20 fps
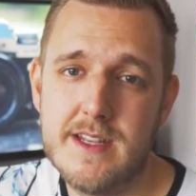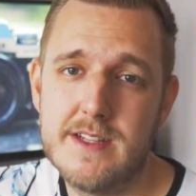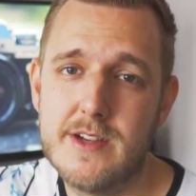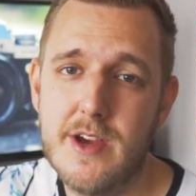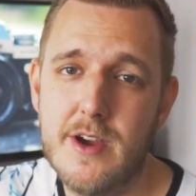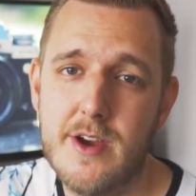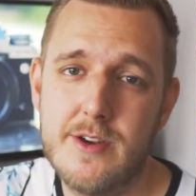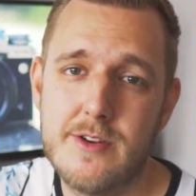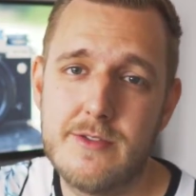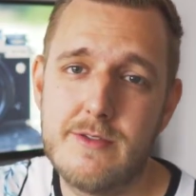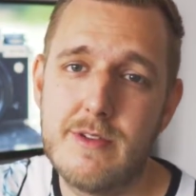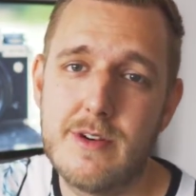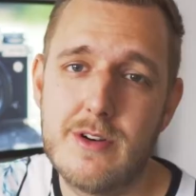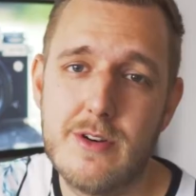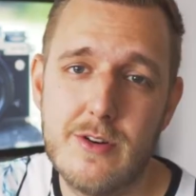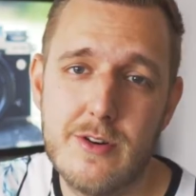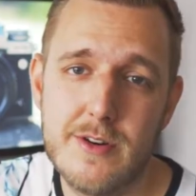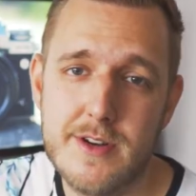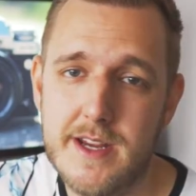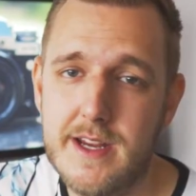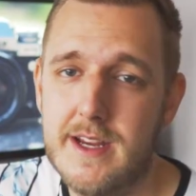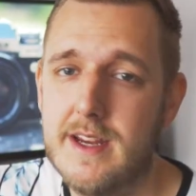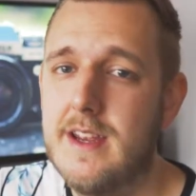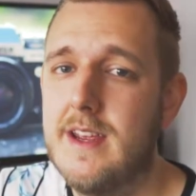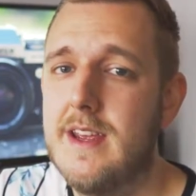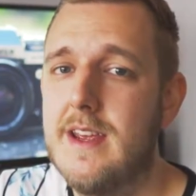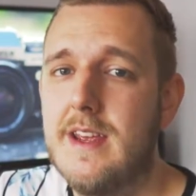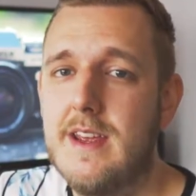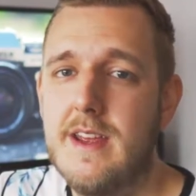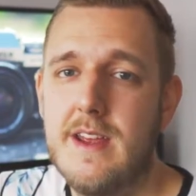internal recording,
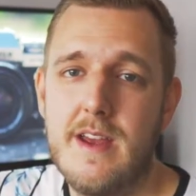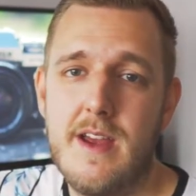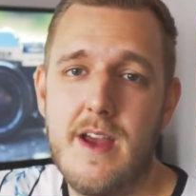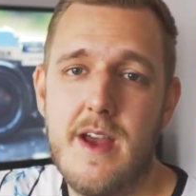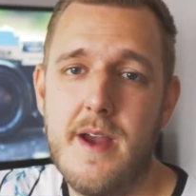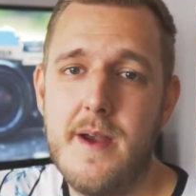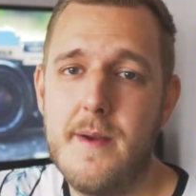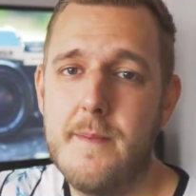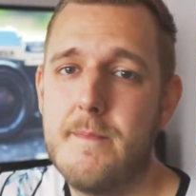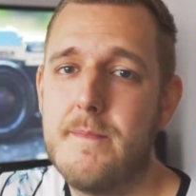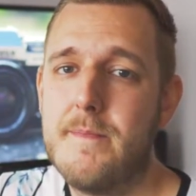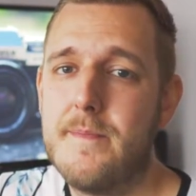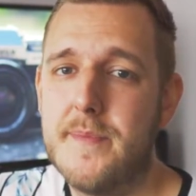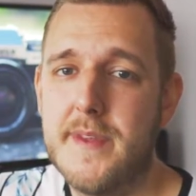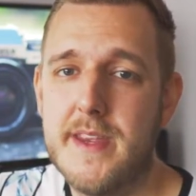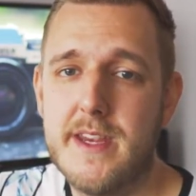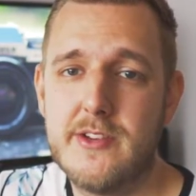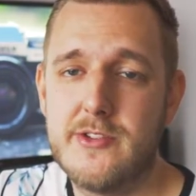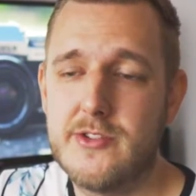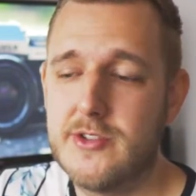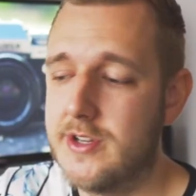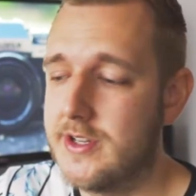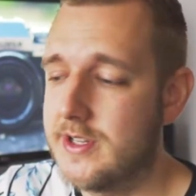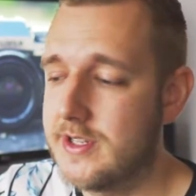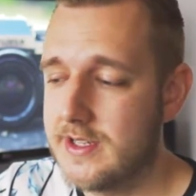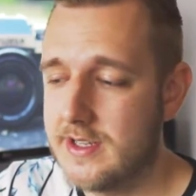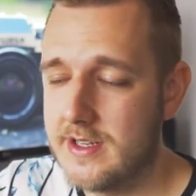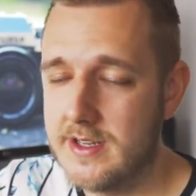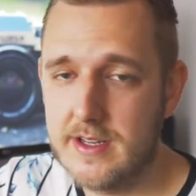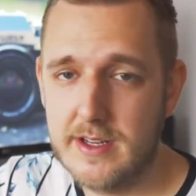it's
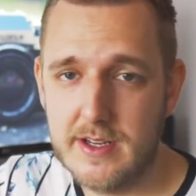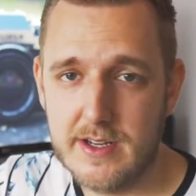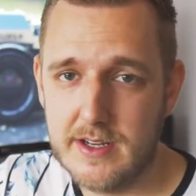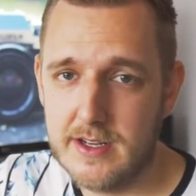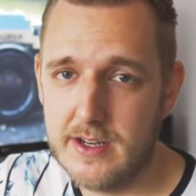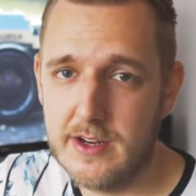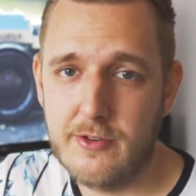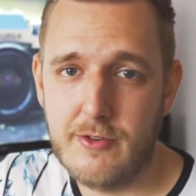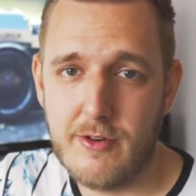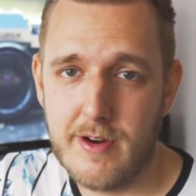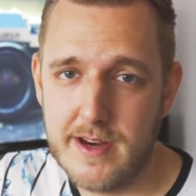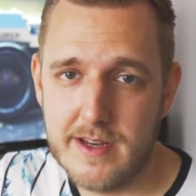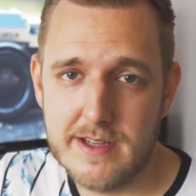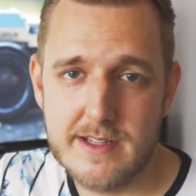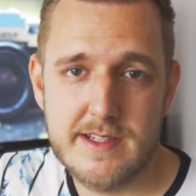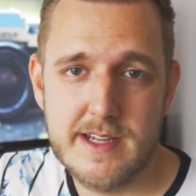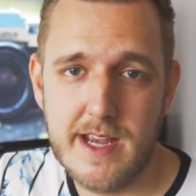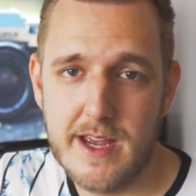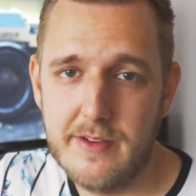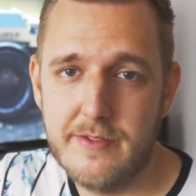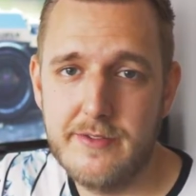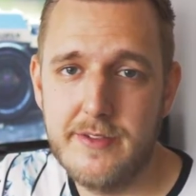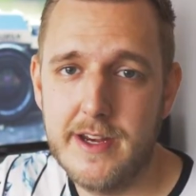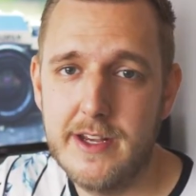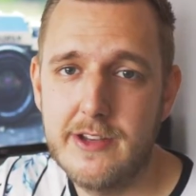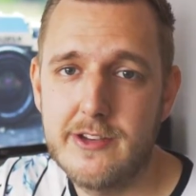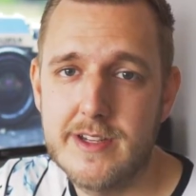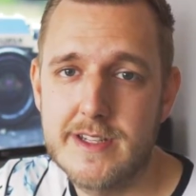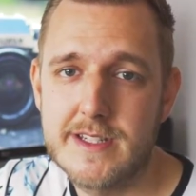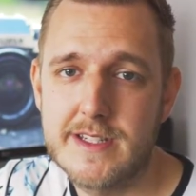just a great set of
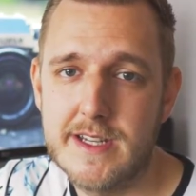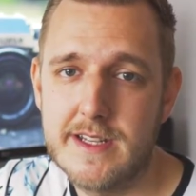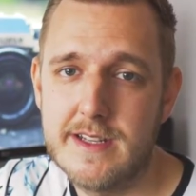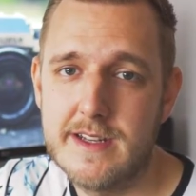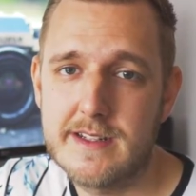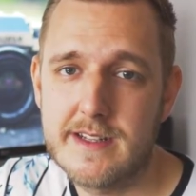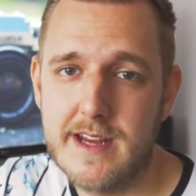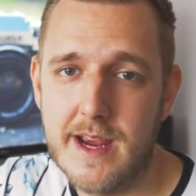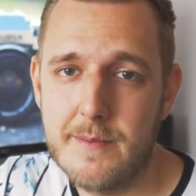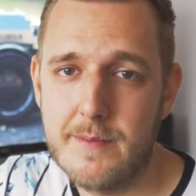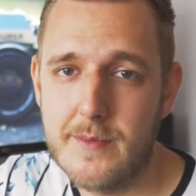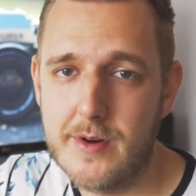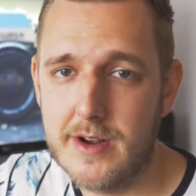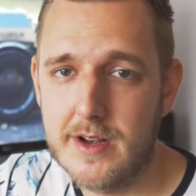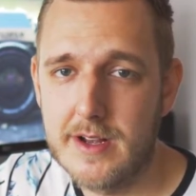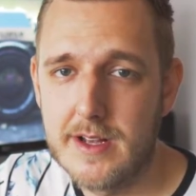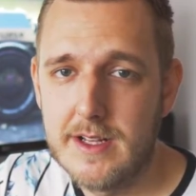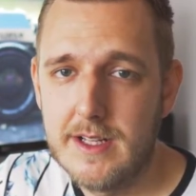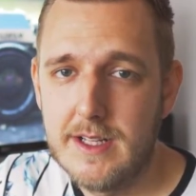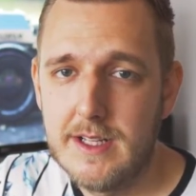features in this camera.